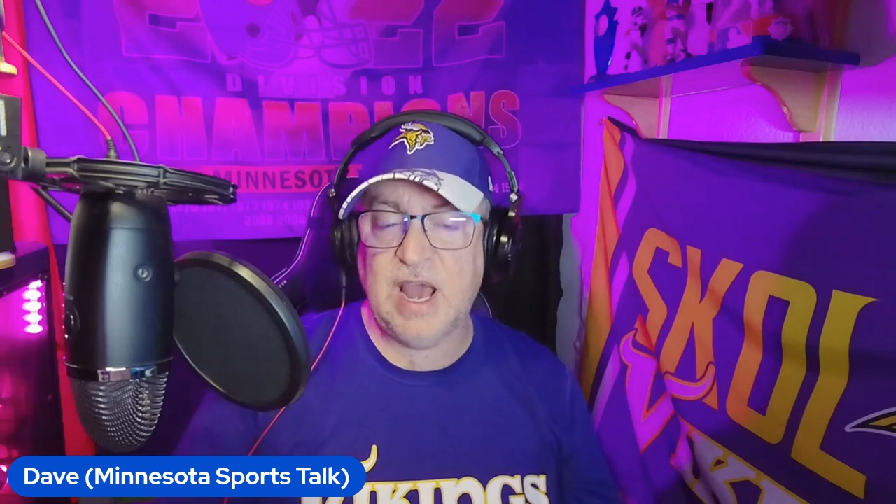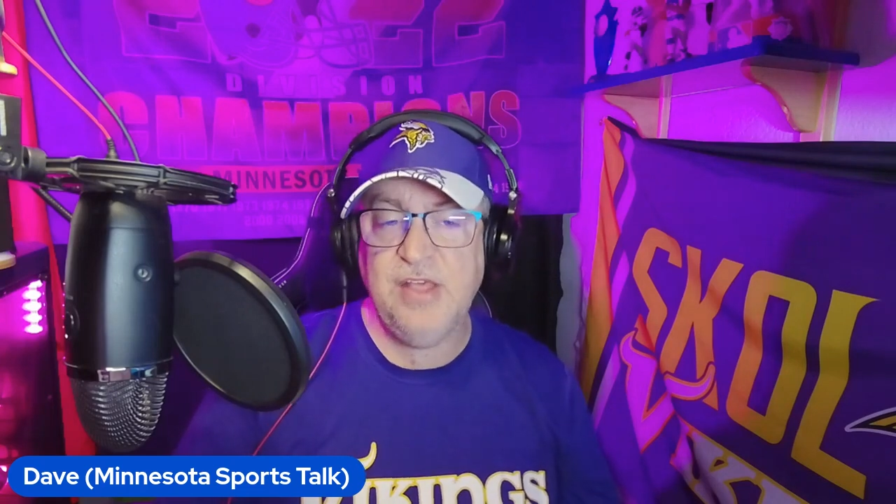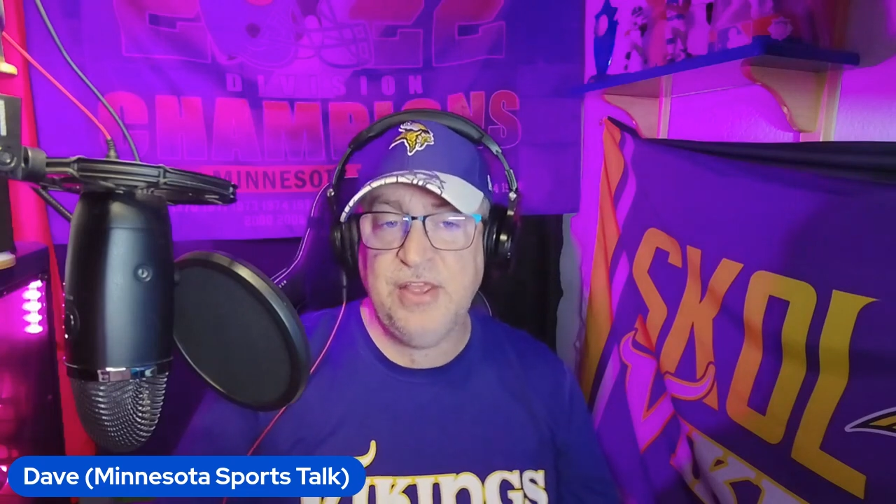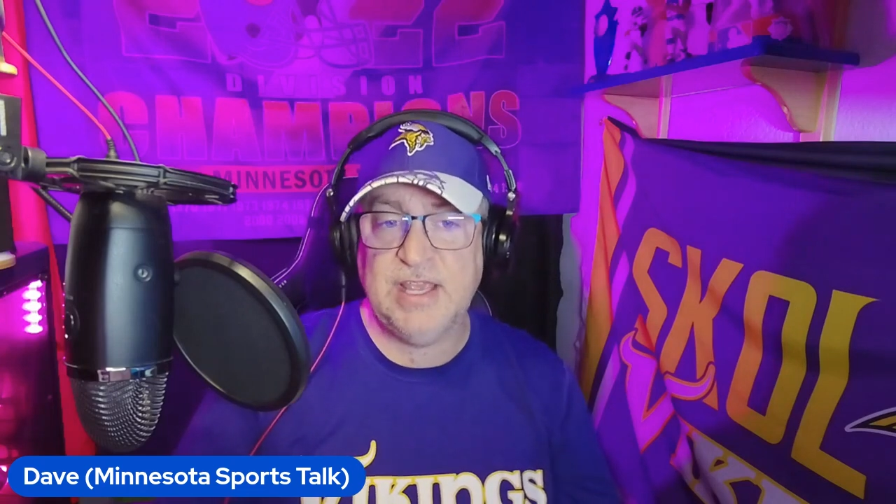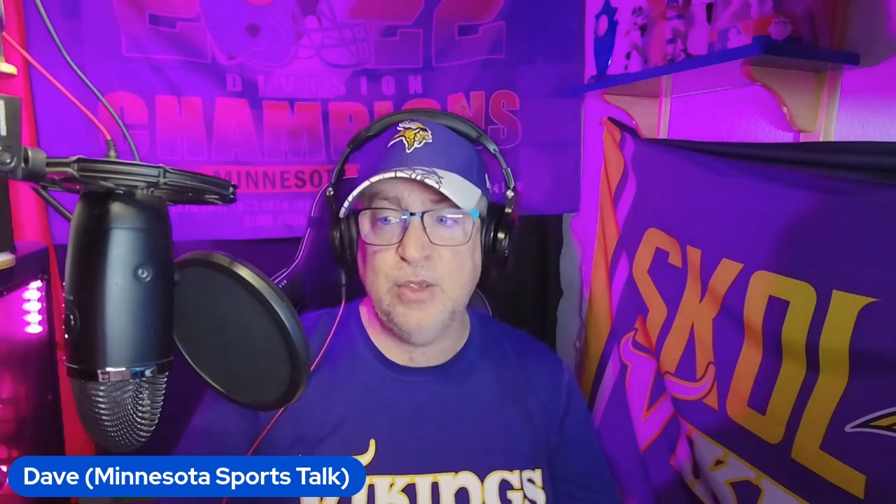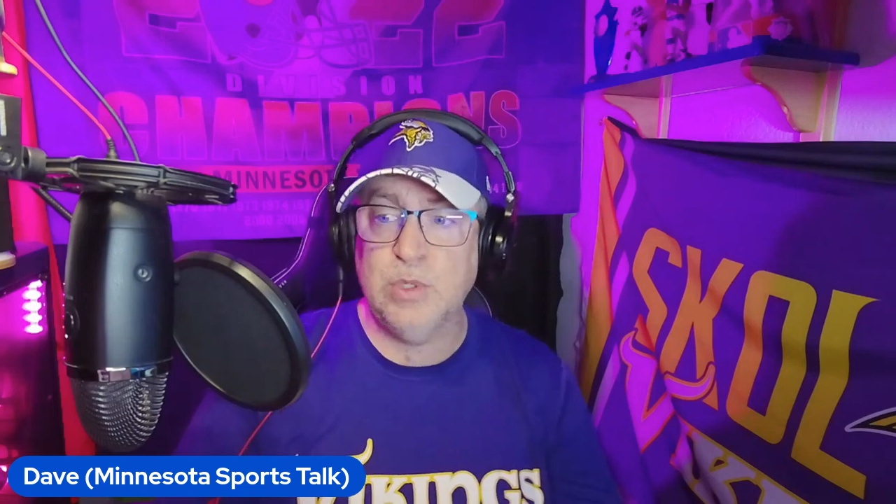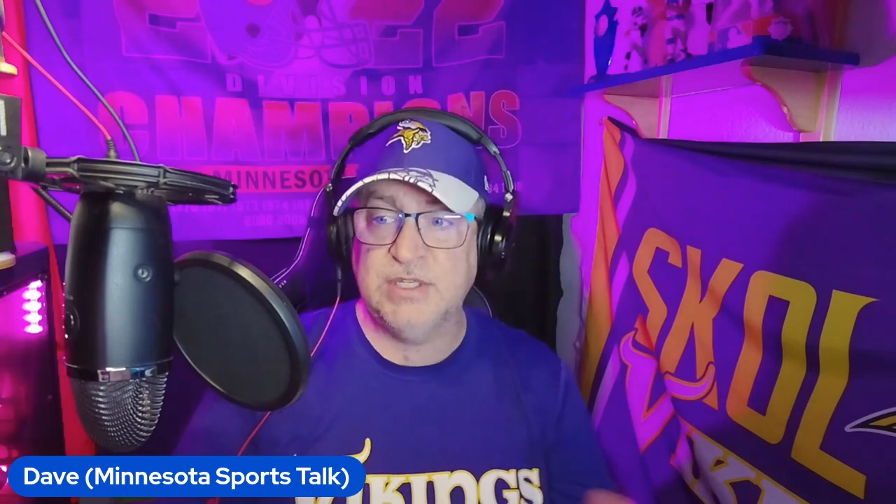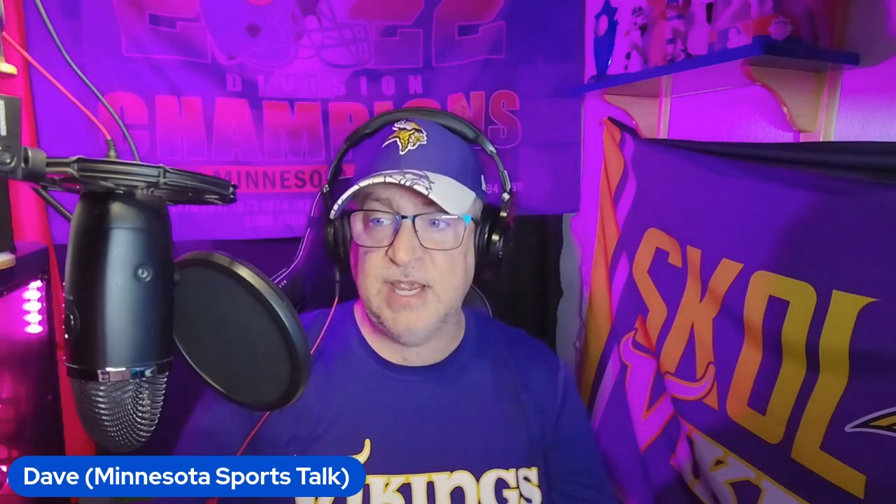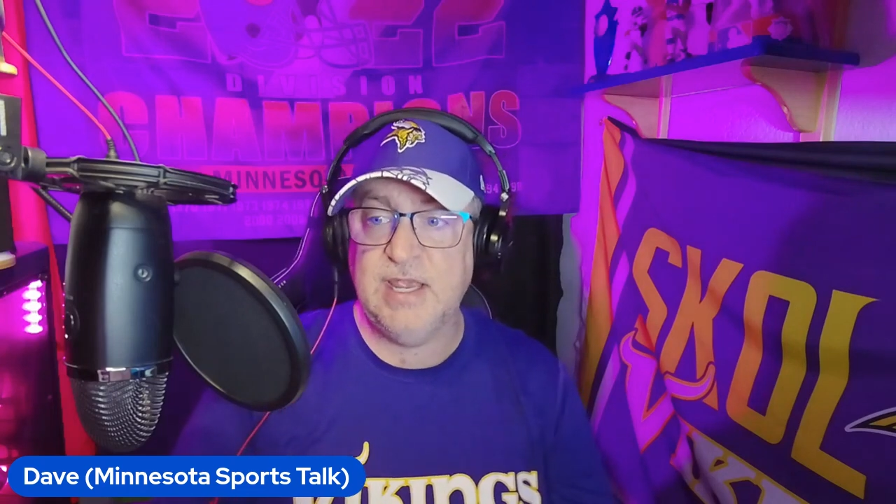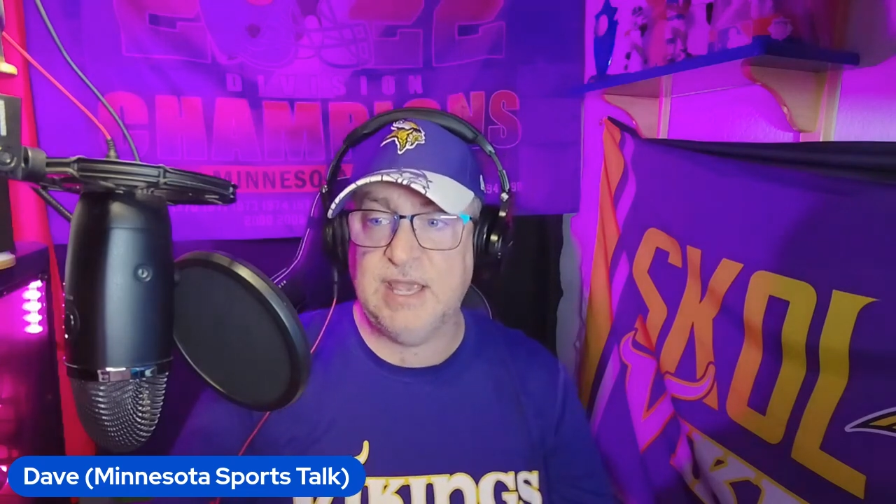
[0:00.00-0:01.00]
I think he would
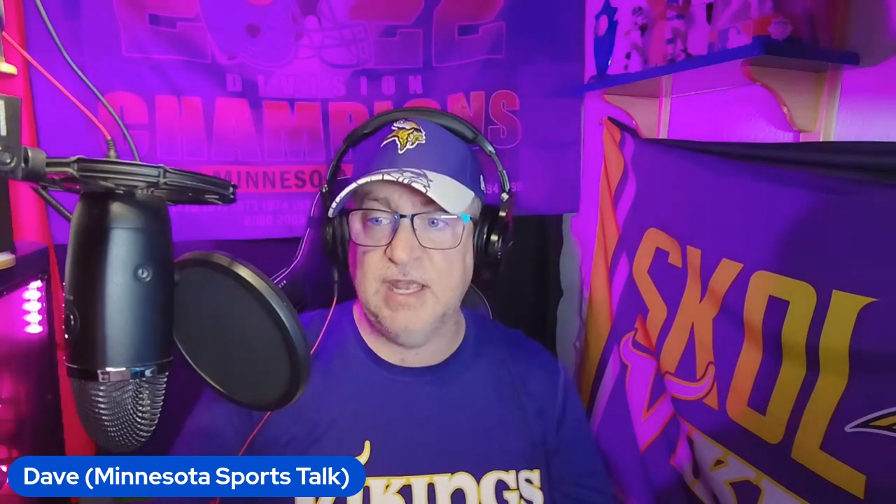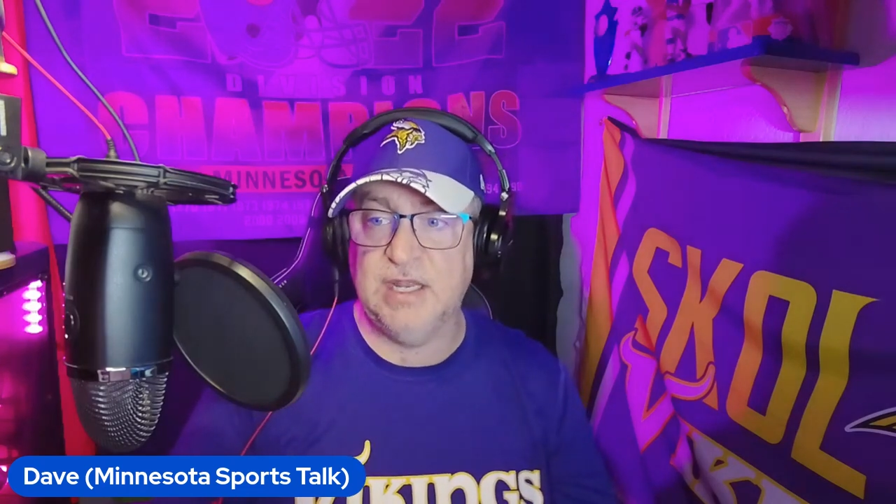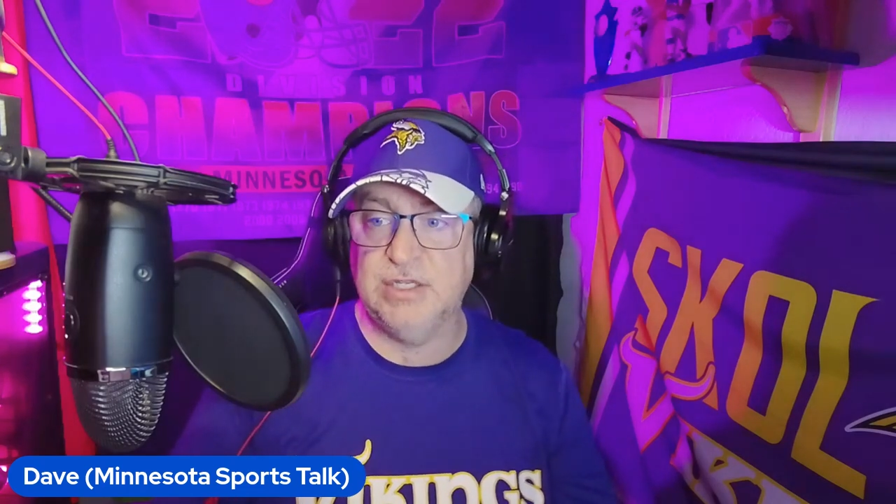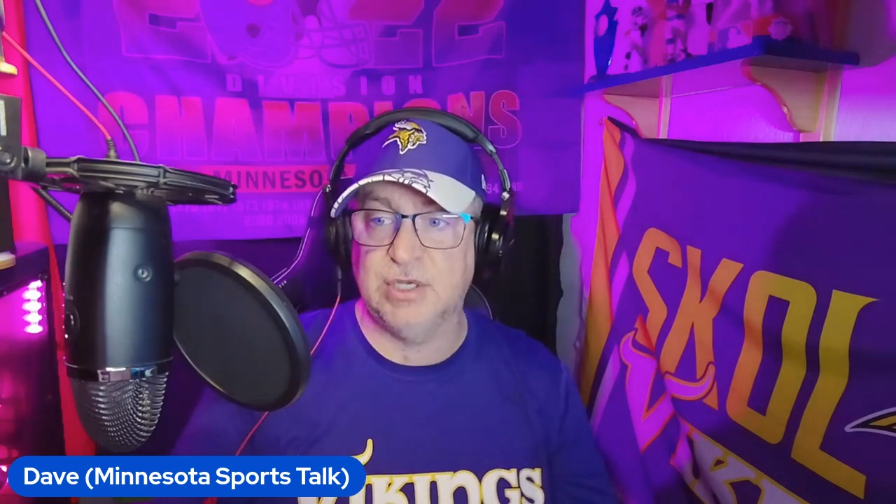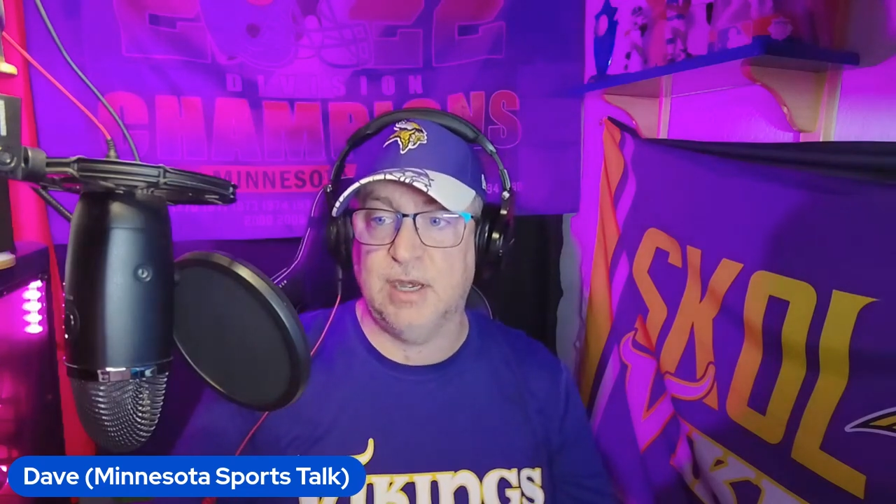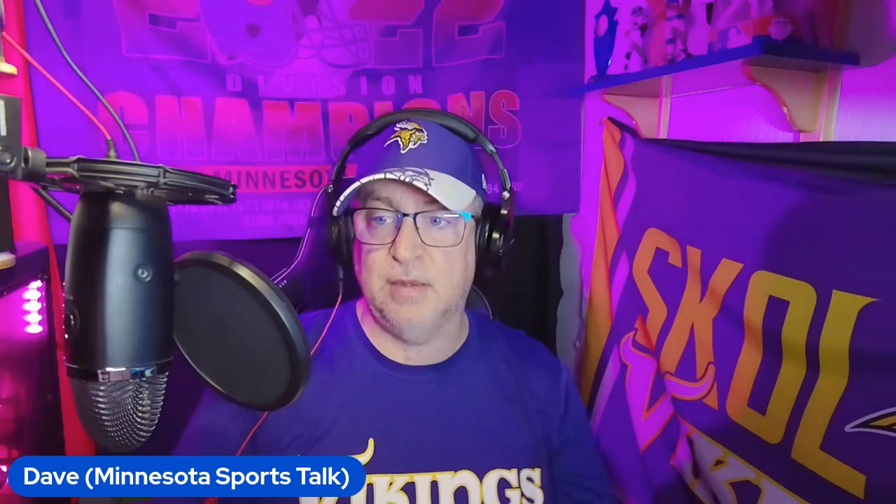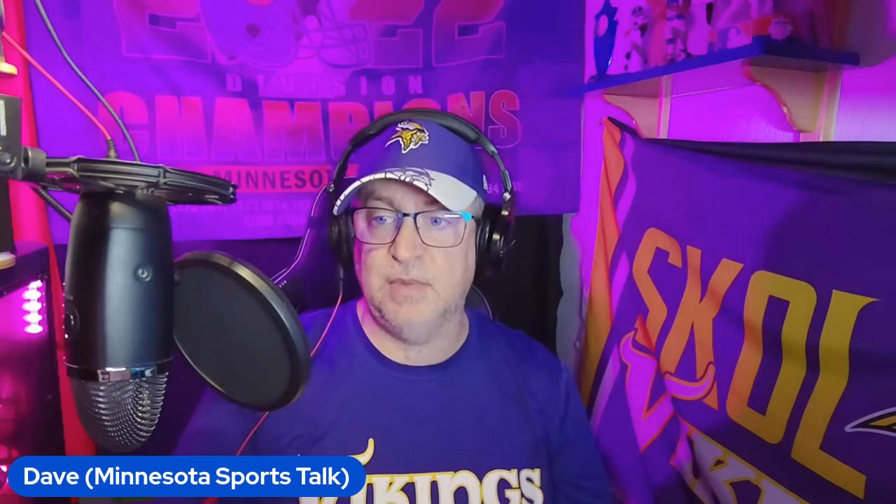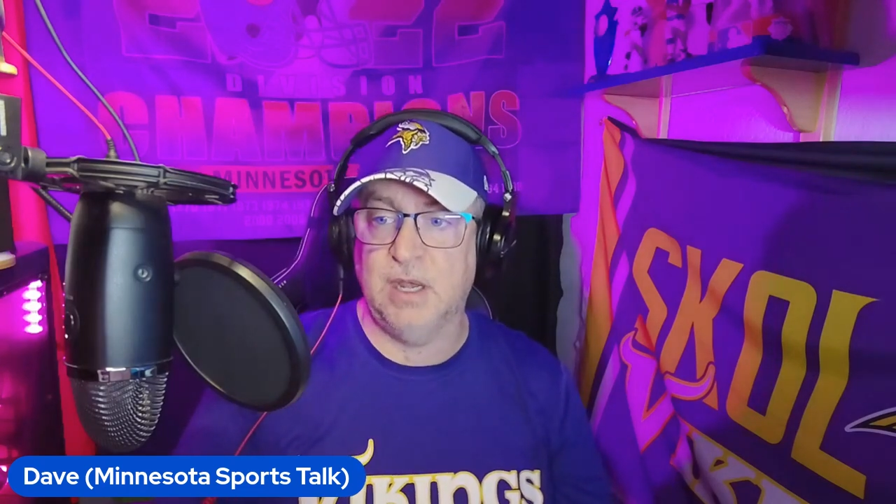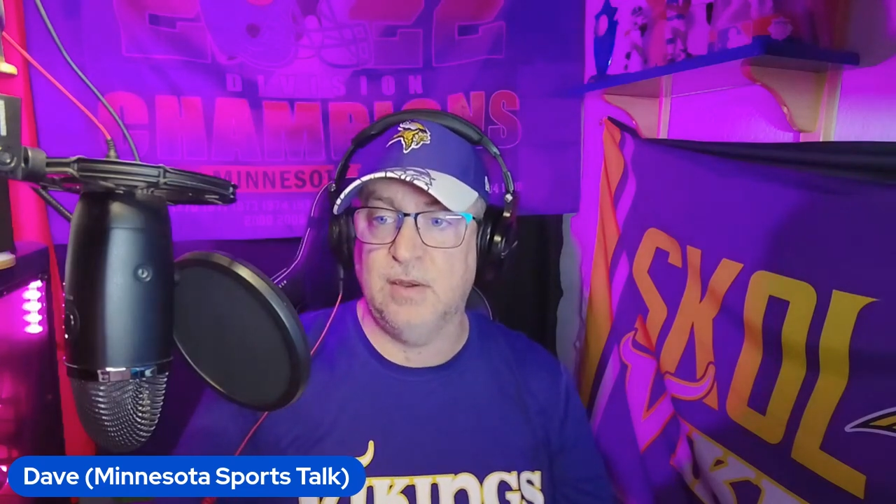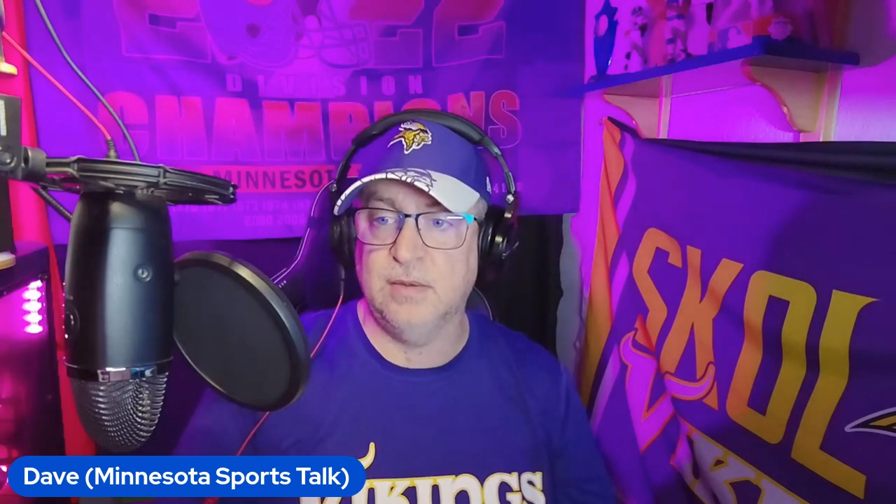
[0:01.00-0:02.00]
take any job now.